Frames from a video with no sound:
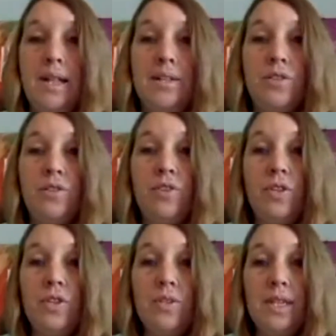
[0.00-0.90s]
So if
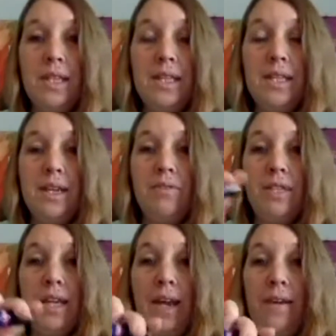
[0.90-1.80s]
you're using these
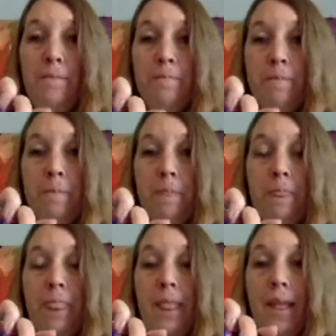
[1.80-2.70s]
every day,
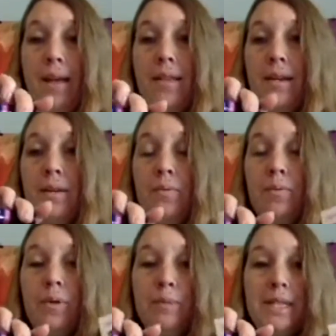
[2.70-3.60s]
the
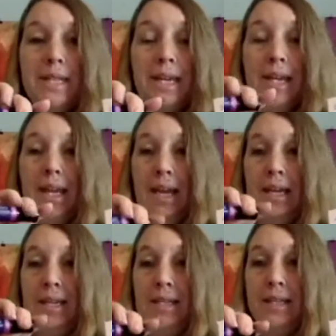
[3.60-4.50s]
Women's Kit
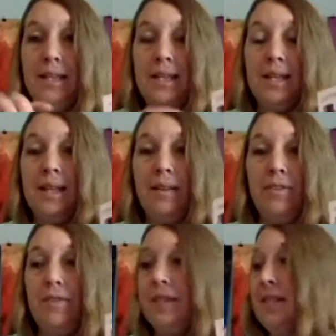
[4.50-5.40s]
and the
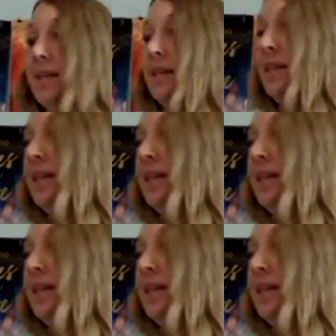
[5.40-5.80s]
Lifelong Vitality,